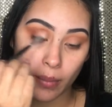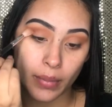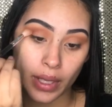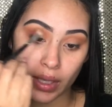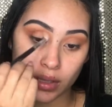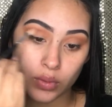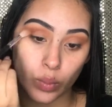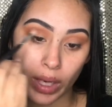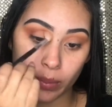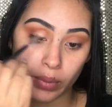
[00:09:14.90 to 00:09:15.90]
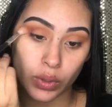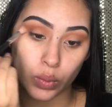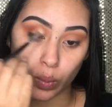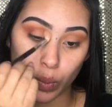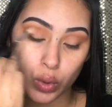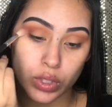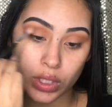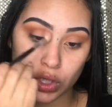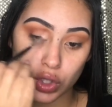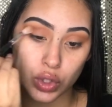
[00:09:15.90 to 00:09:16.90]
But wiper
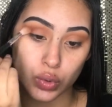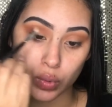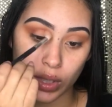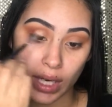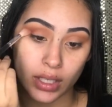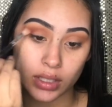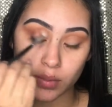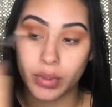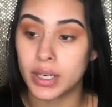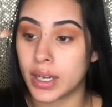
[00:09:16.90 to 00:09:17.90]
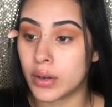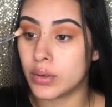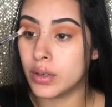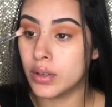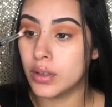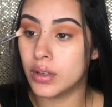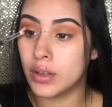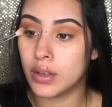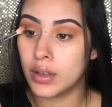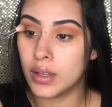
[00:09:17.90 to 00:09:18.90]
motions to kind of spread it out.
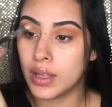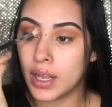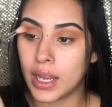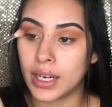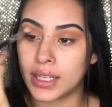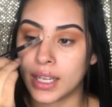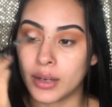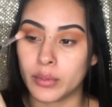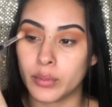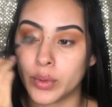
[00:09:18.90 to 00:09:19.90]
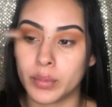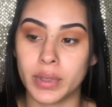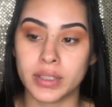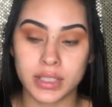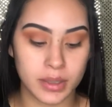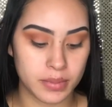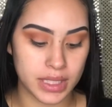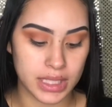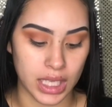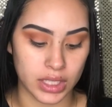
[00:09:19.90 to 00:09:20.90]
And again, we're building up
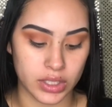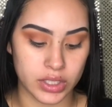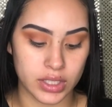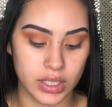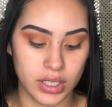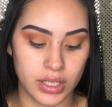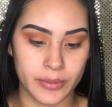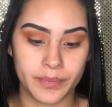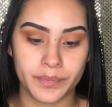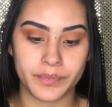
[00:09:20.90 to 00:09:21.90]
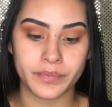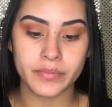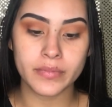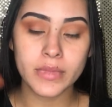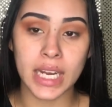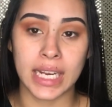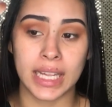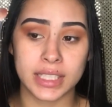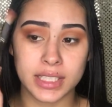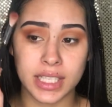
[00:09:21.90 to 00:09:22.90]
these colors. And I
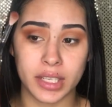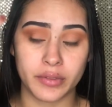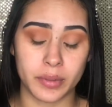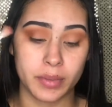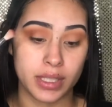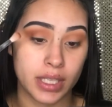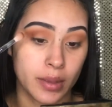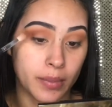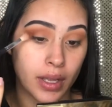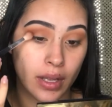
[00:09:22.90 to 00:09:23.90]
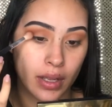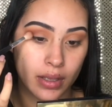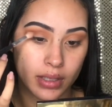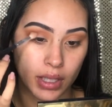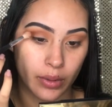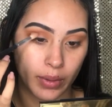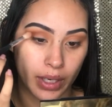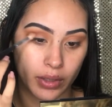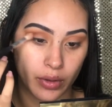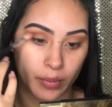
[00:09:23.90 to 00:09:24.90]
like to take it from the tip, so that way I
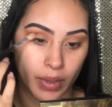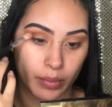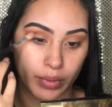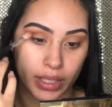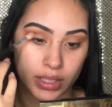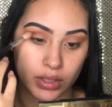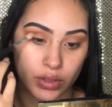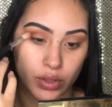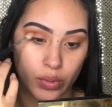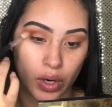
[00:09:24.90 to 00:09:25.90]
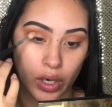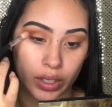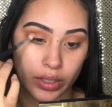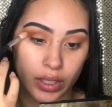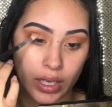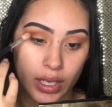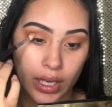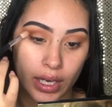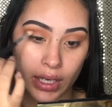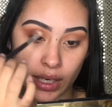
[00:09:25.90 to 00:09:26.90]
know I'm not pressing too hard
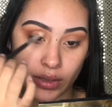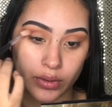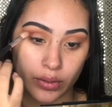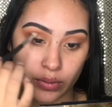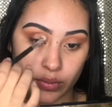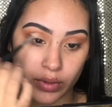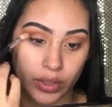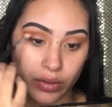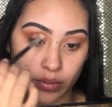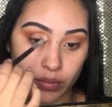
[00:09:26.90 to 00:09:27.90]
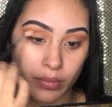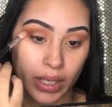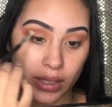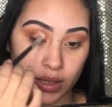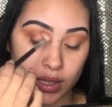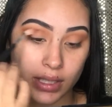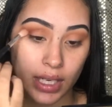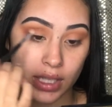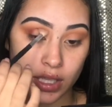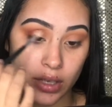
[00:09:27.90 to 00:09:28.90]
and I don't, you know, make this
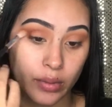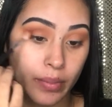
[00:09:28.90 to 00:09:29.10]
eyeshadow